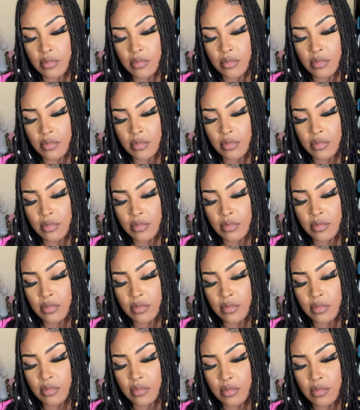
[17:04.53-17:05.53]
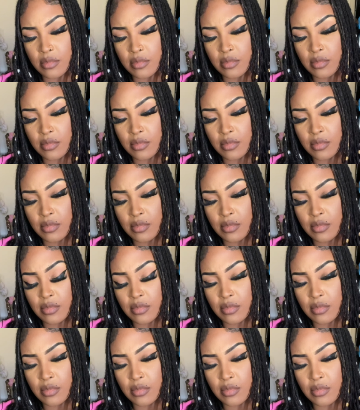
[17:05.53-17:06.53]

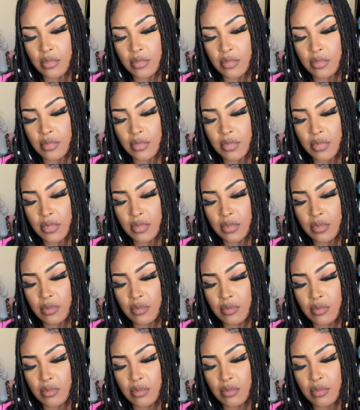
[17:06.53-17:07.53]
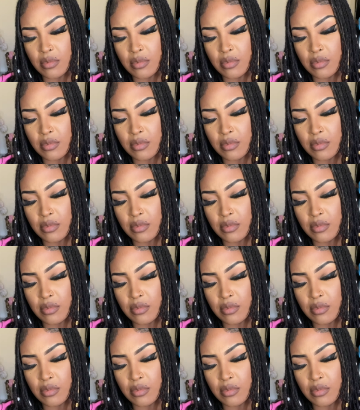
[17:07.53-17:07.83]
No one is speaking in this clip.